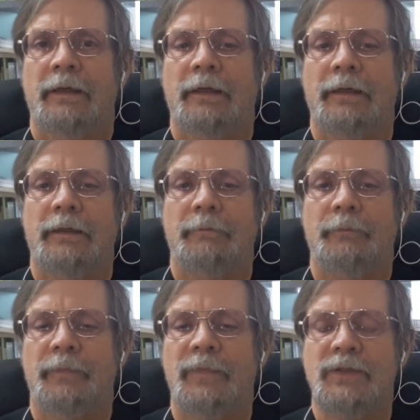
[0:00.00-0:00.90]

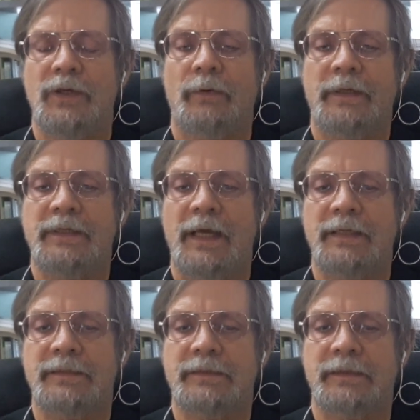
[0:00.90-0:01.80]
The TOEIC
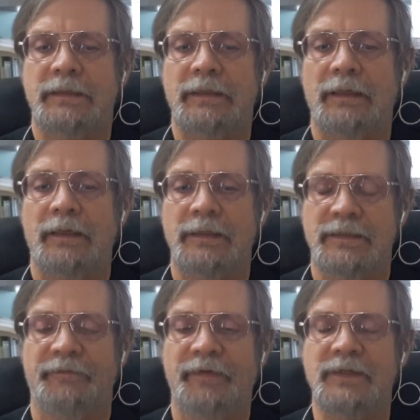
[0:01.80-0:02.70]
test
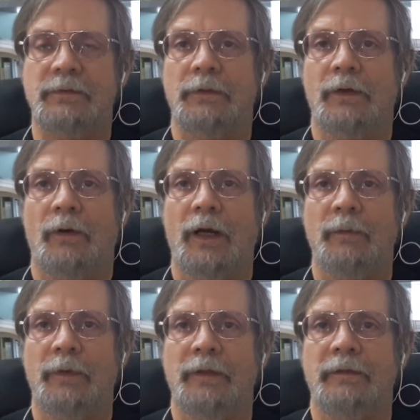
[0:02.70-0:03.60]
is a visa
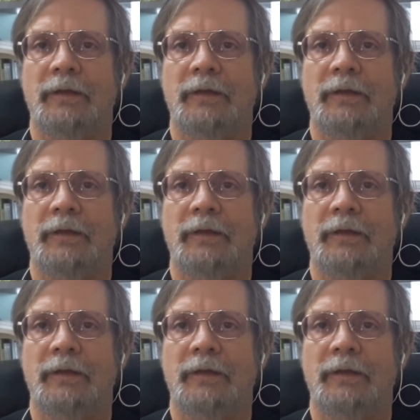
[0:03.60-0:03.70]
requirement,